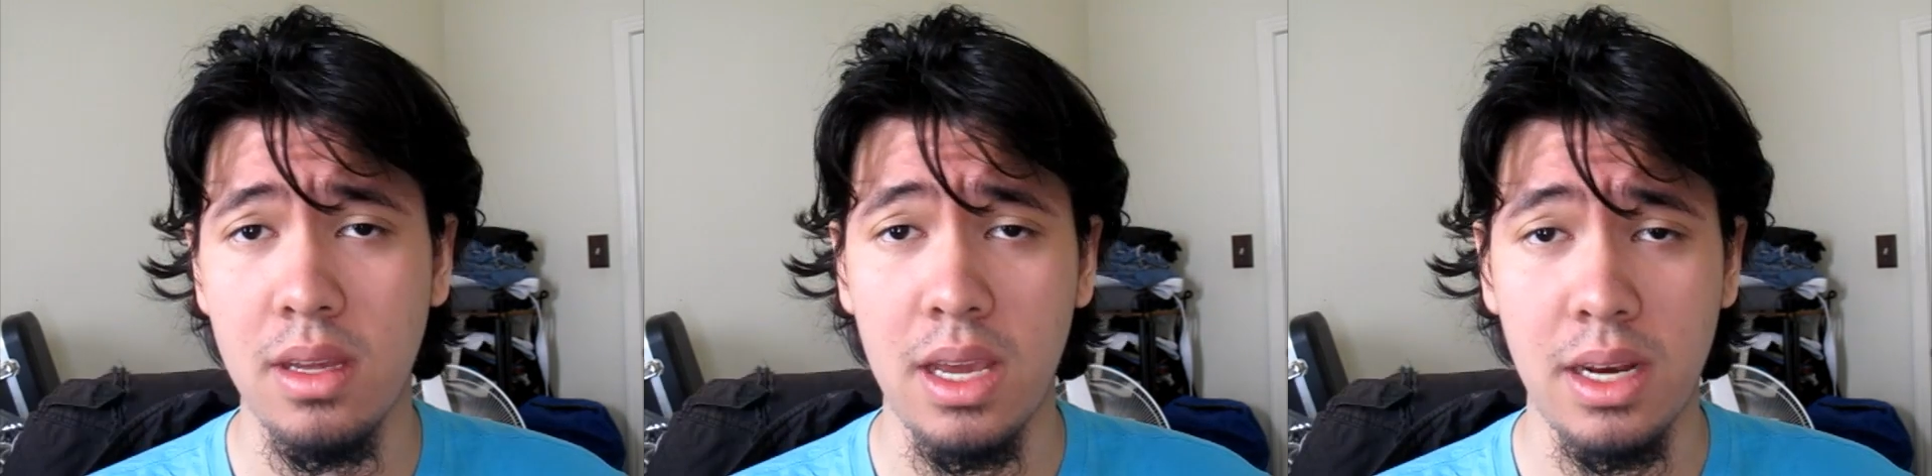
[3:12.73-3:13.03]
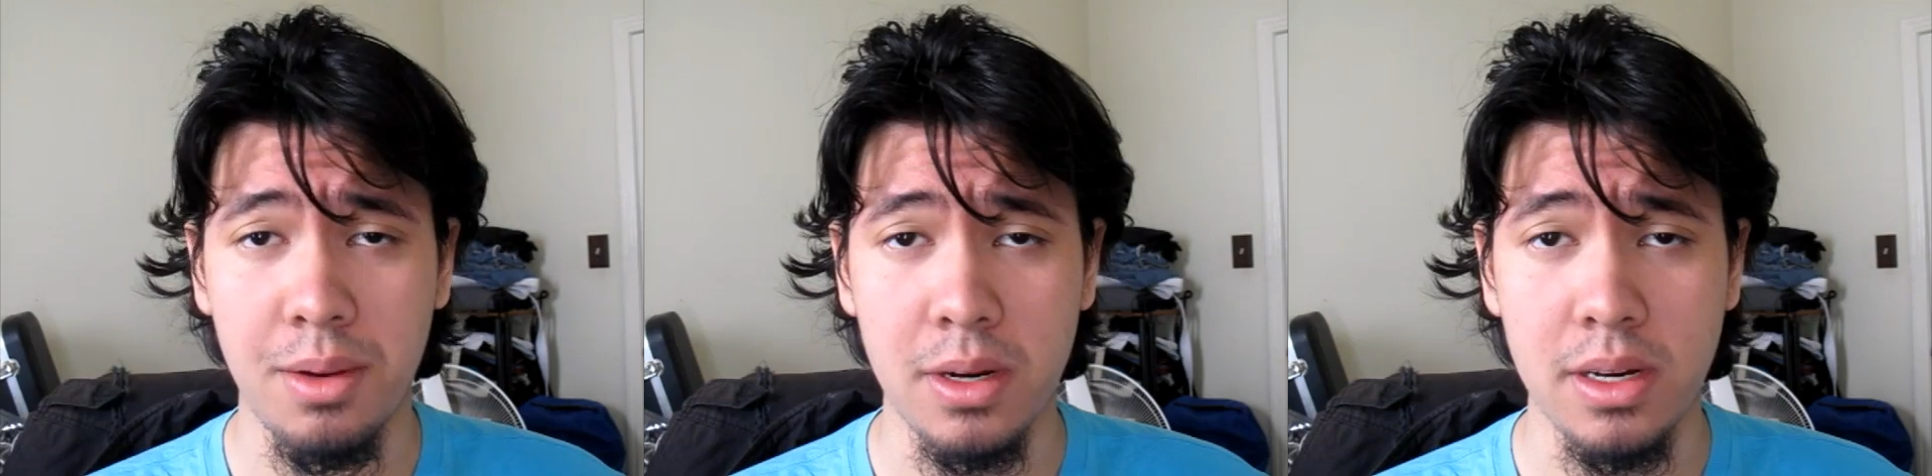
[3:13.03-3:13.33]

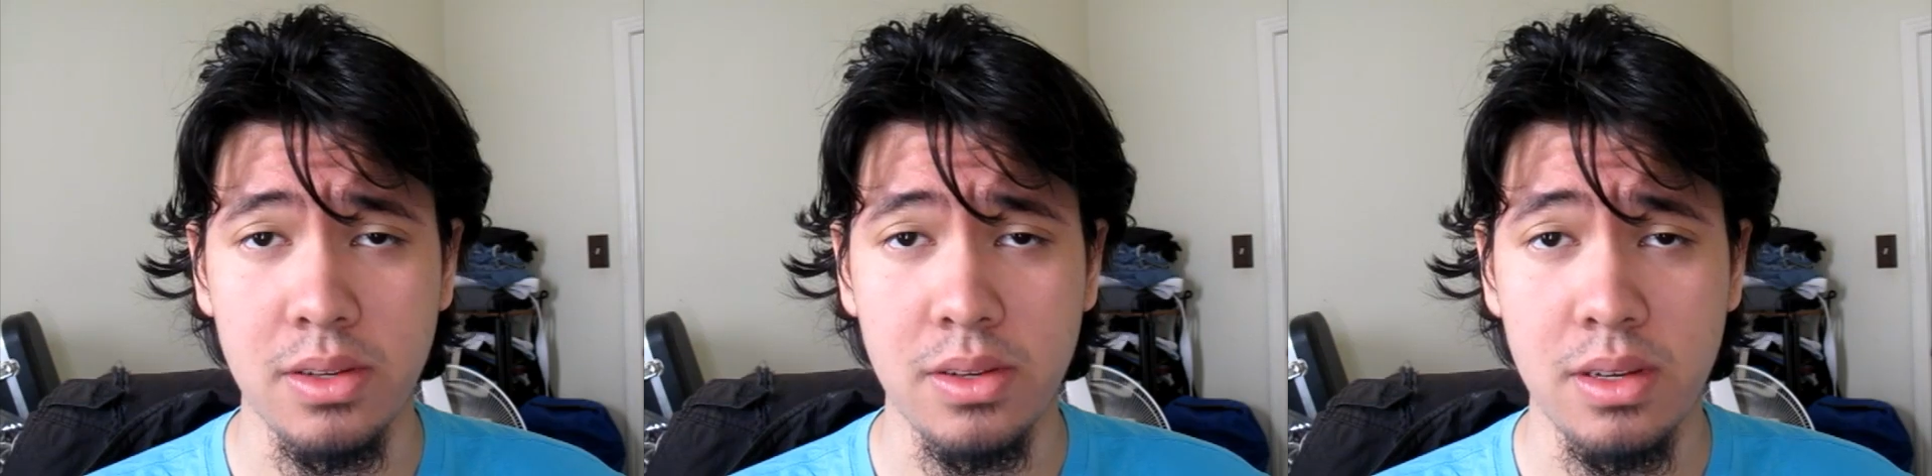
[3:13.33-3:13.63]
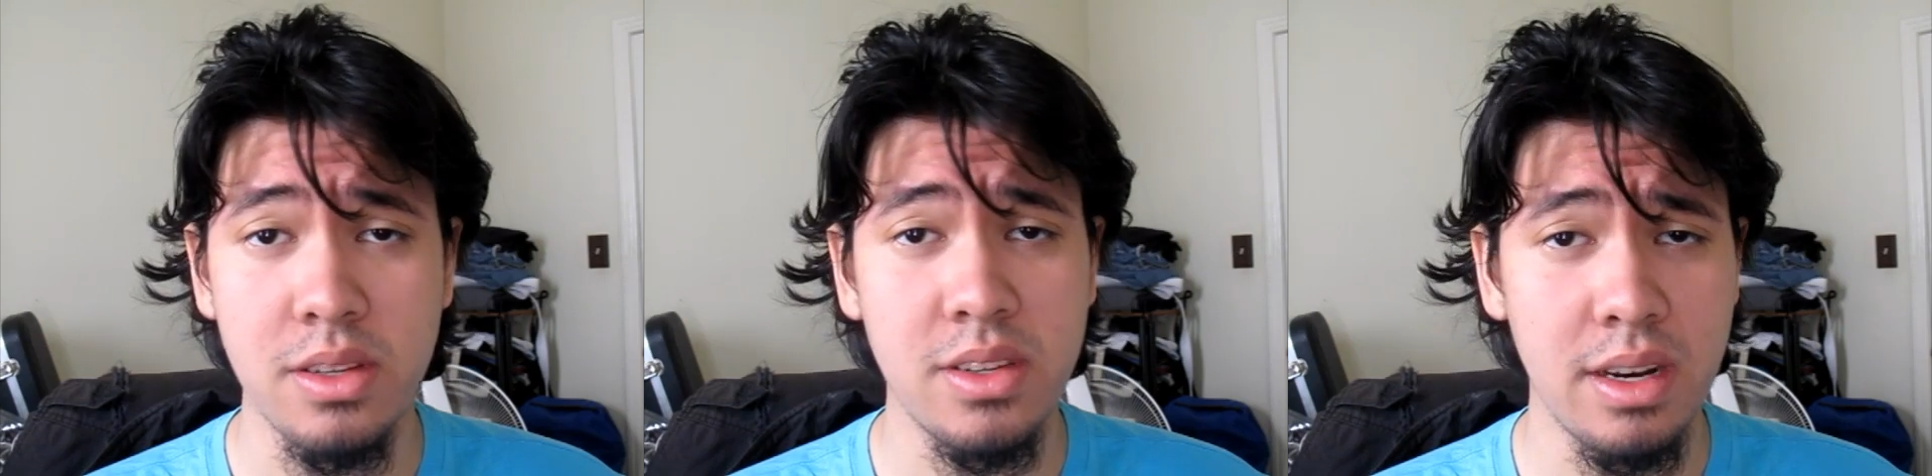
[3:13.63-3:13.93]
Anyways,
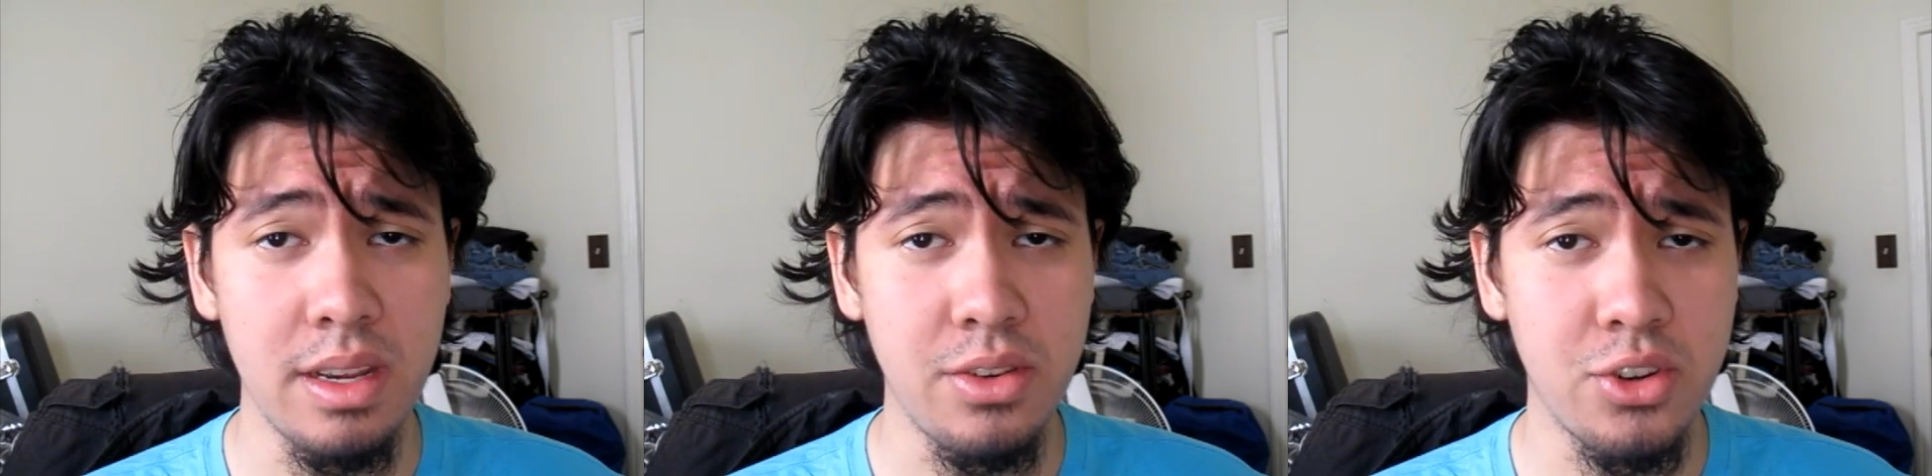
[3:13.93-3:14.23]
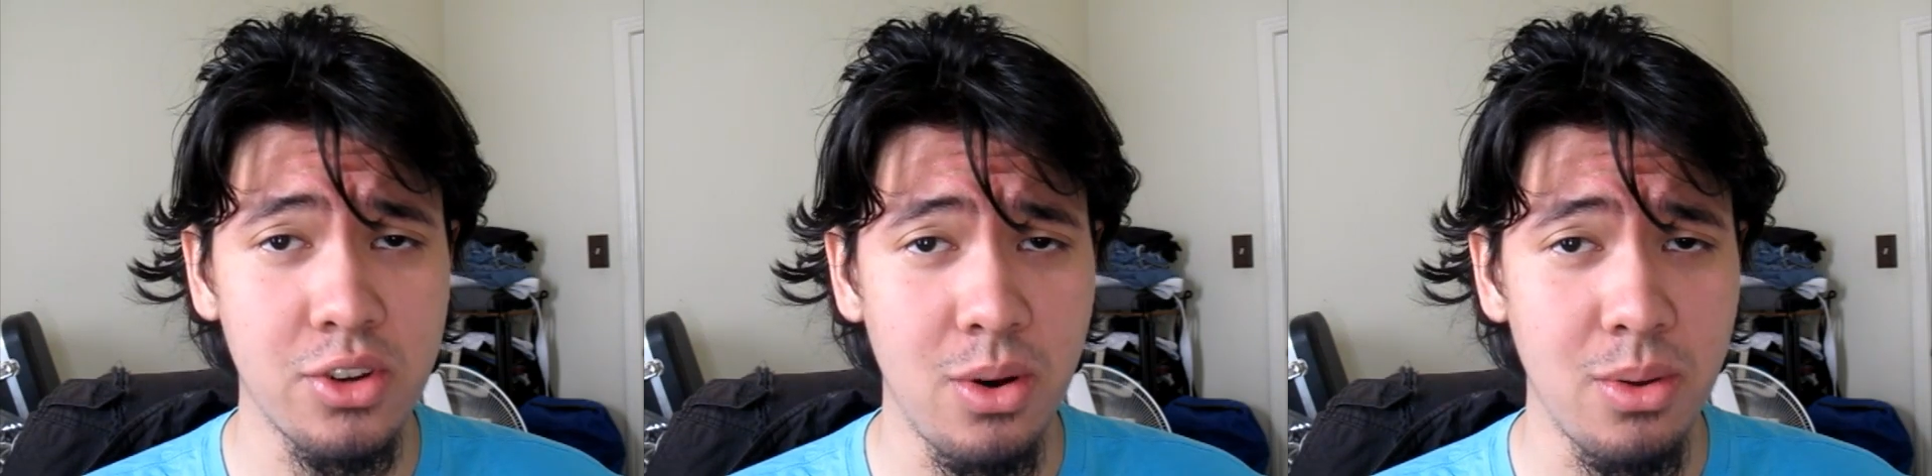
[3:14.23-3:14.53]
studies
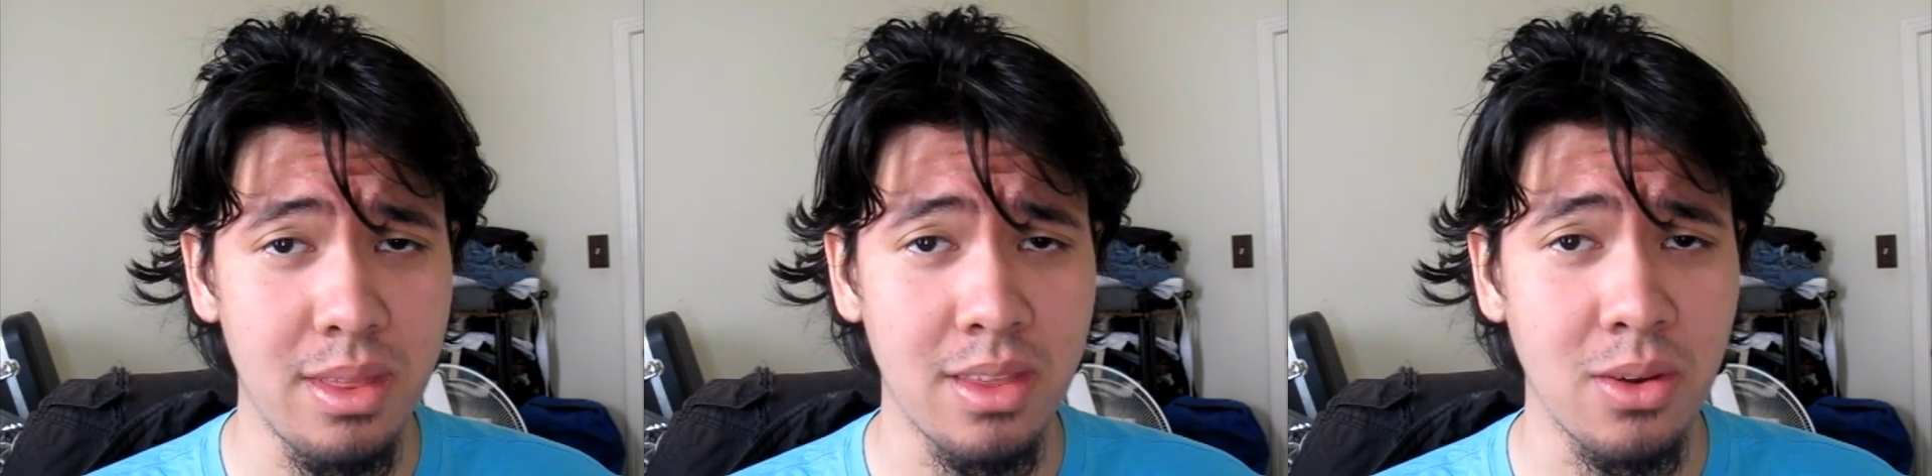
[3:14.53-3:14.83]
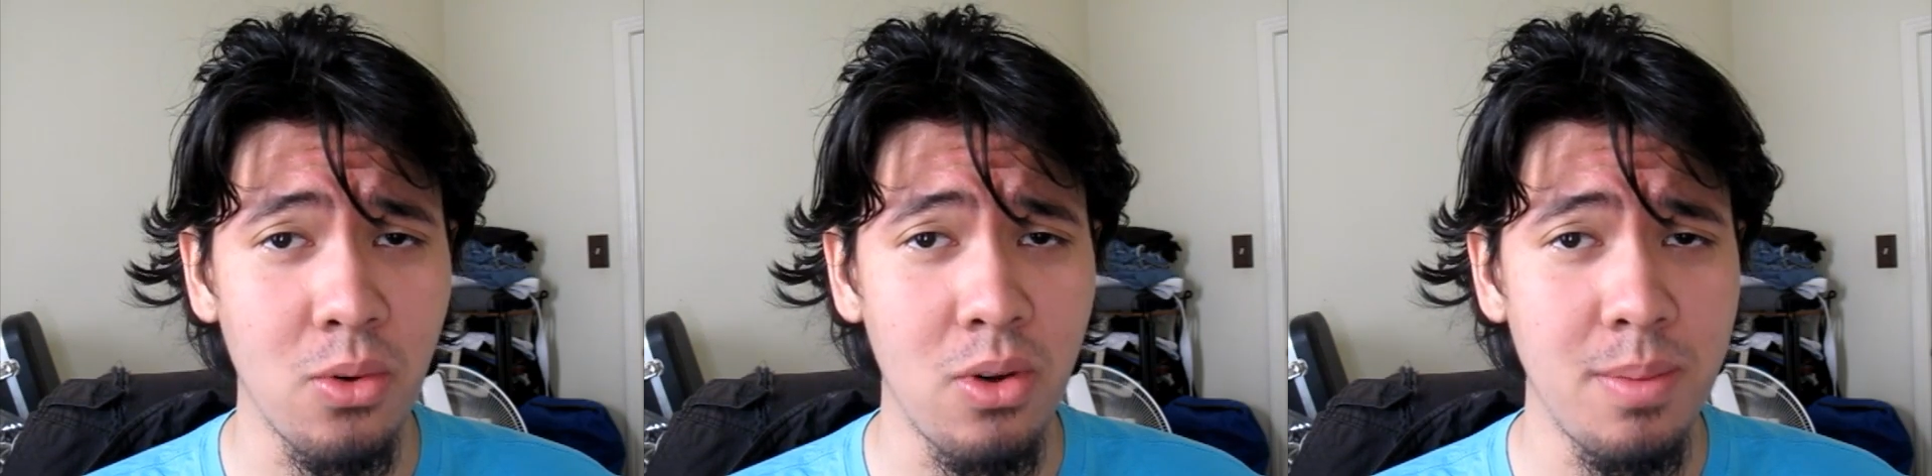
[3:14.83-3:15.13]
show that the
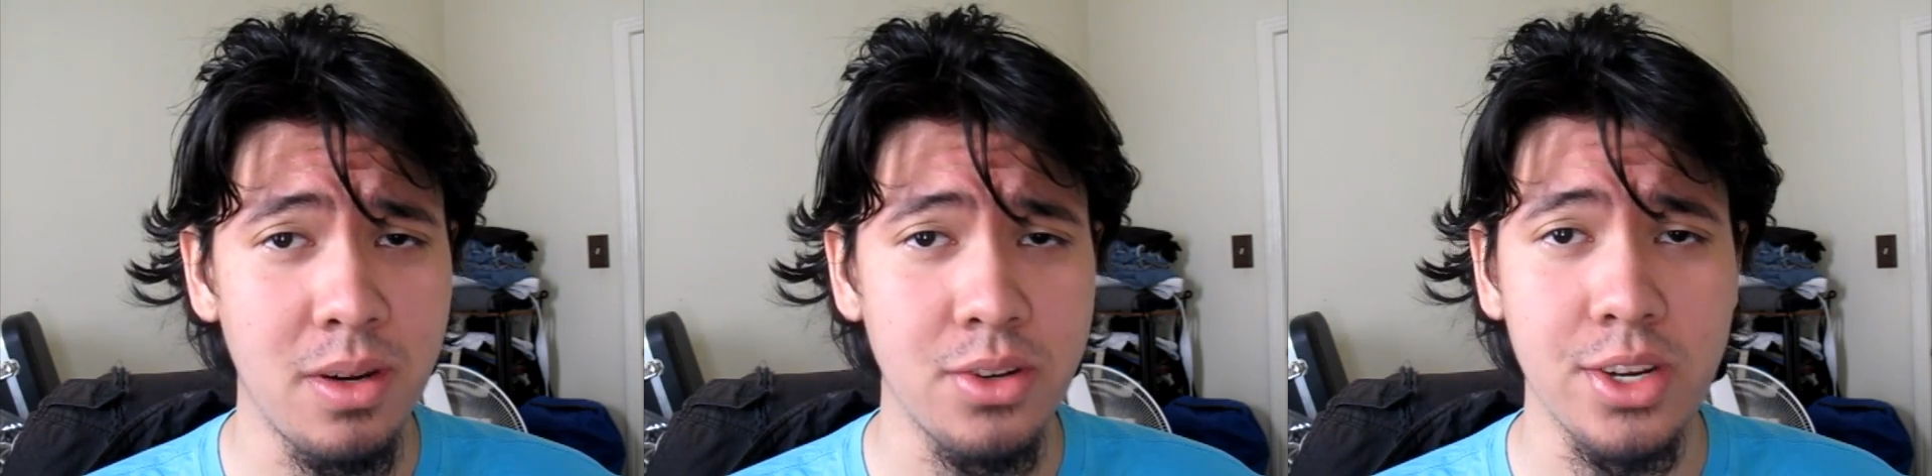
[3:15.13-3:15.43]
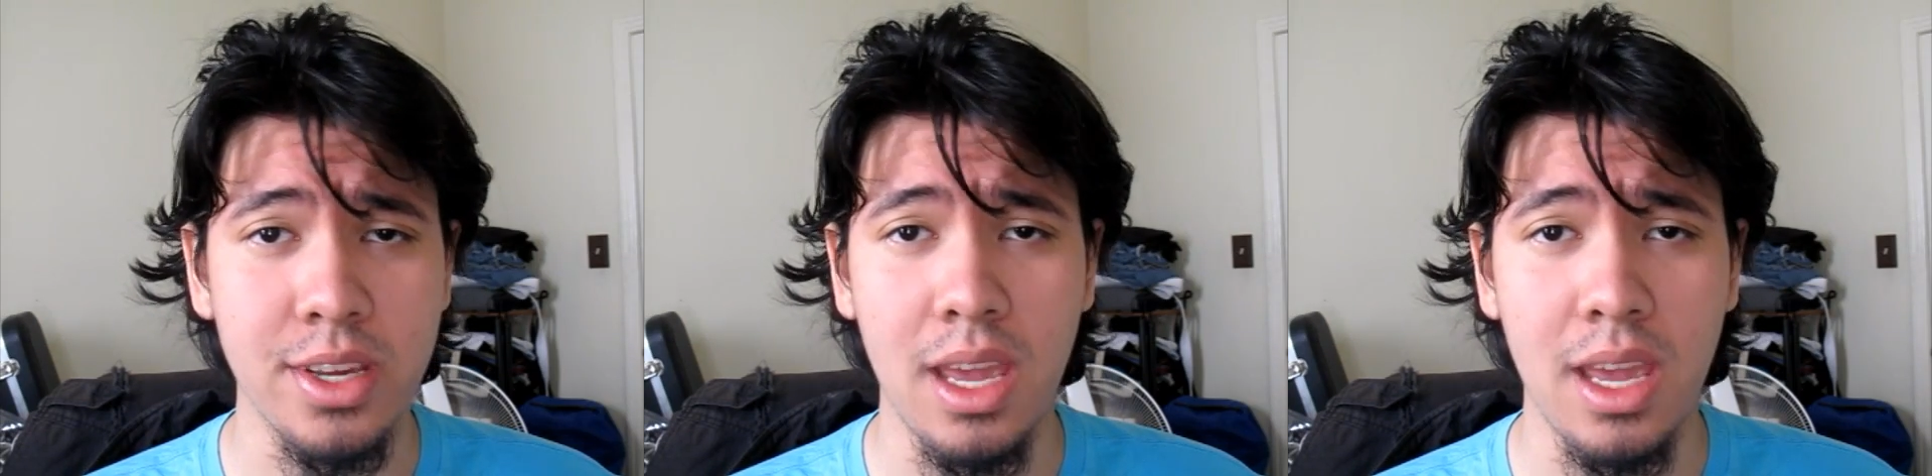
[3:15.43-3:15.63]
groin-punching